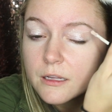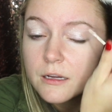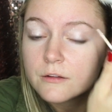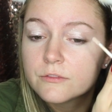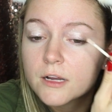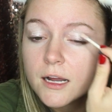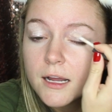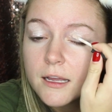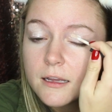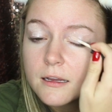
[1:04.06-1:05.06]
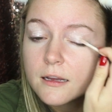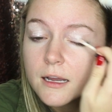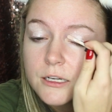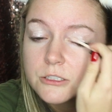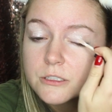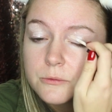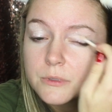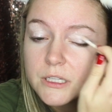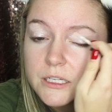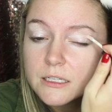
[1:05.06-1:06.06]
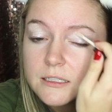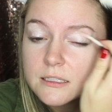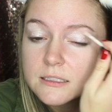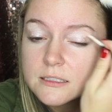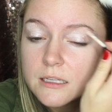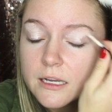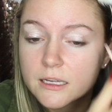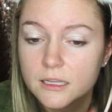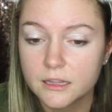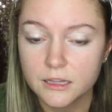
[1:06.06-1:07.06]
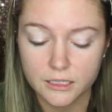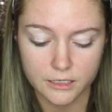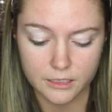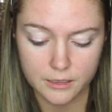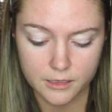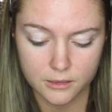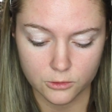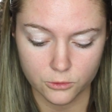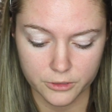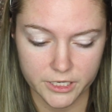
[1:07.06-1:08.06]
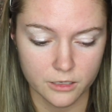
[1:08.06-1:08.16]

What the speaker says: love, I actually really dislike the the